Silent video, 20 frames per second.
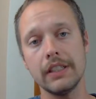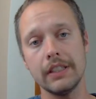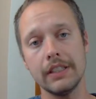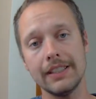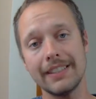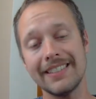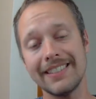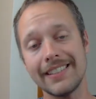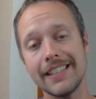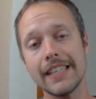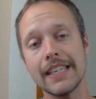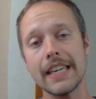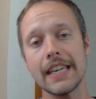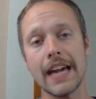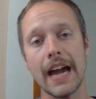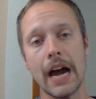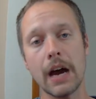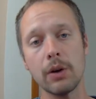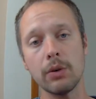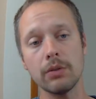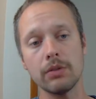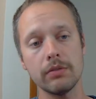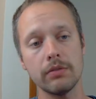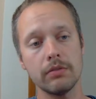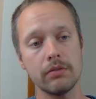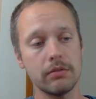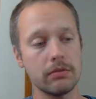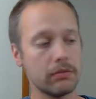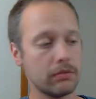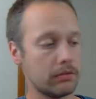seeking out
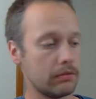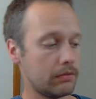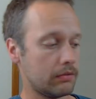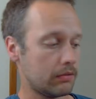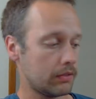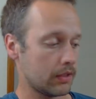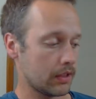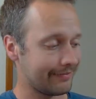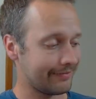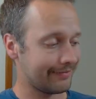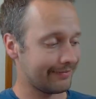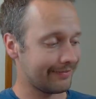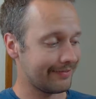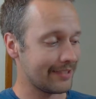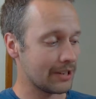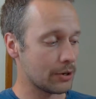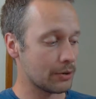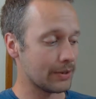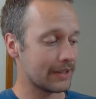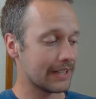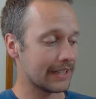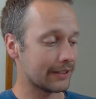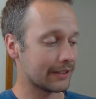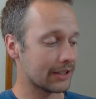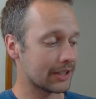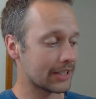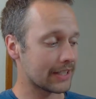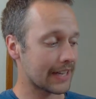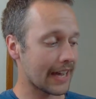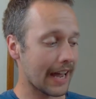New England
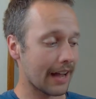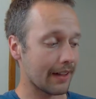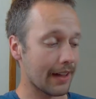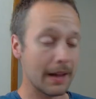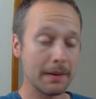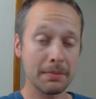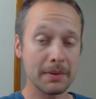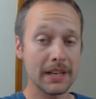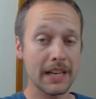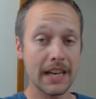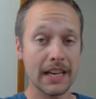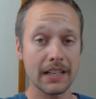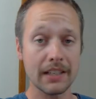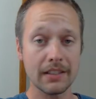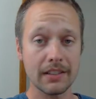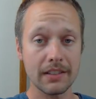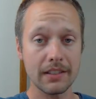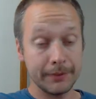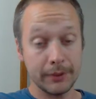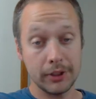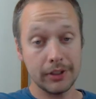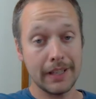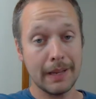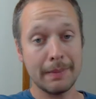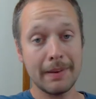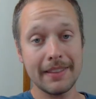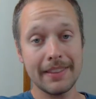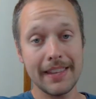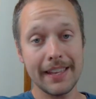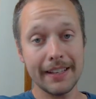style IPAs. It's not my
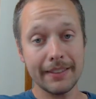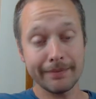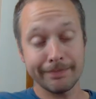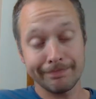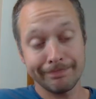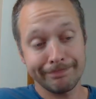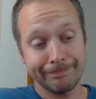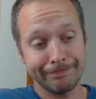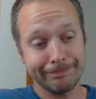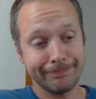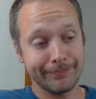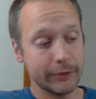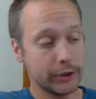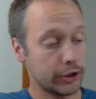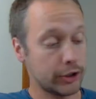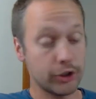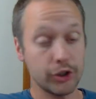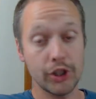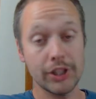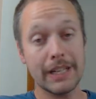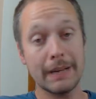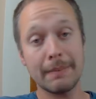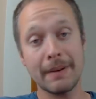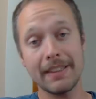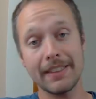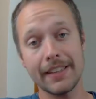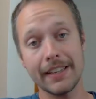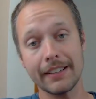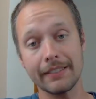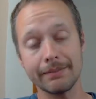thing. It's just not my
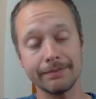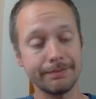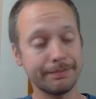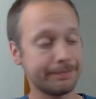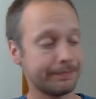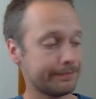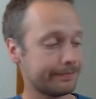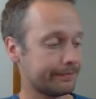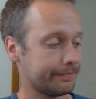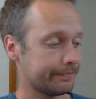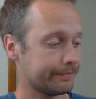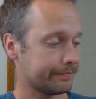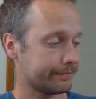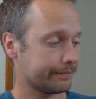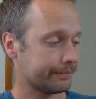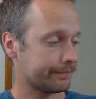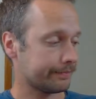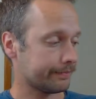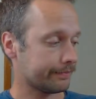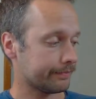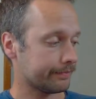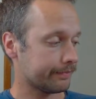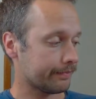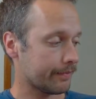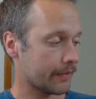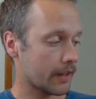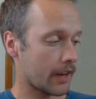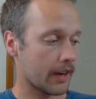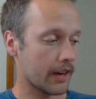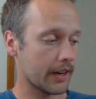thing.
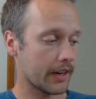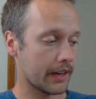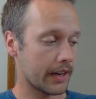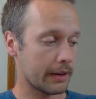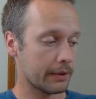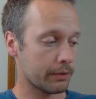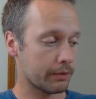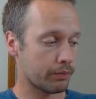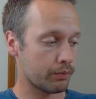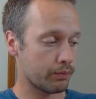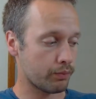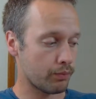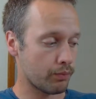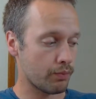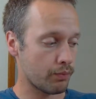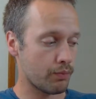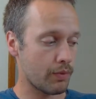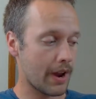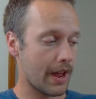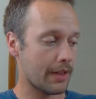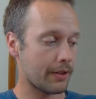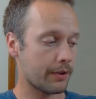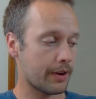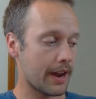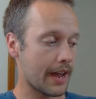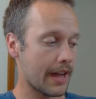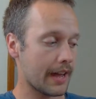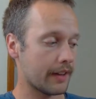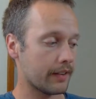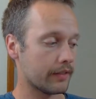I would rather
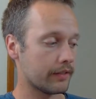have